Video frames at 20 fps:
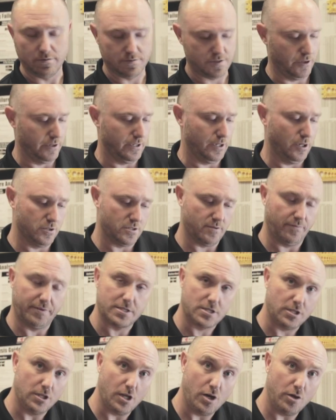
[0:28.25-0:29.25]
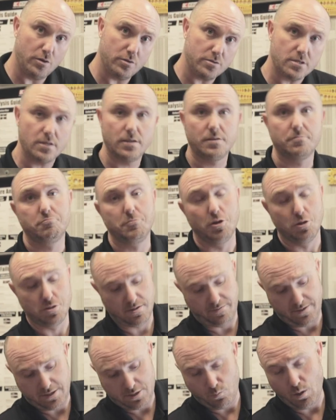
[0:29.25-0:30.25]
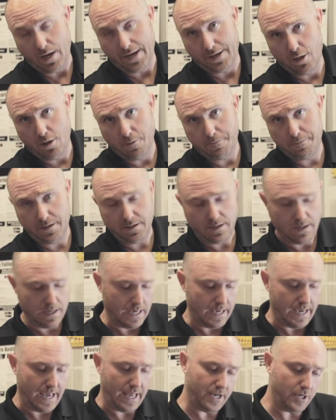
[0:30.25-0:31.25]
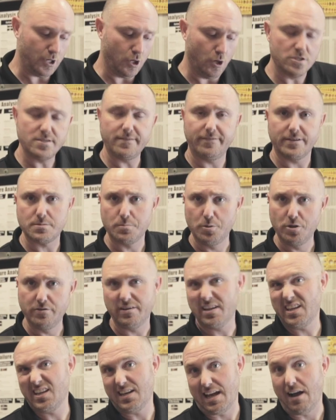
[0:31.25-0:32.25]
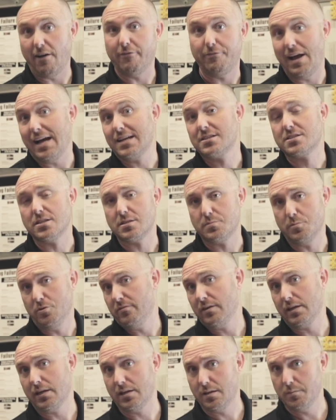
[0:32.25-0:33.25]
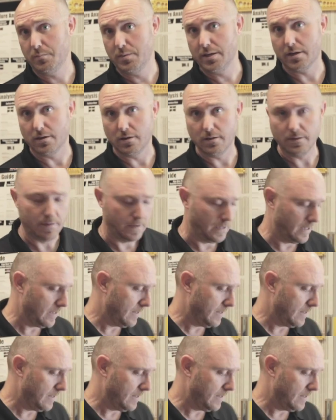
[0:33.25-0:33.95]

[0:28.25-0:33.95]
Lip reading: So it knows if it's closed, knows if it's wide open, and it knows if it's moving and how fast it's moving in the middle.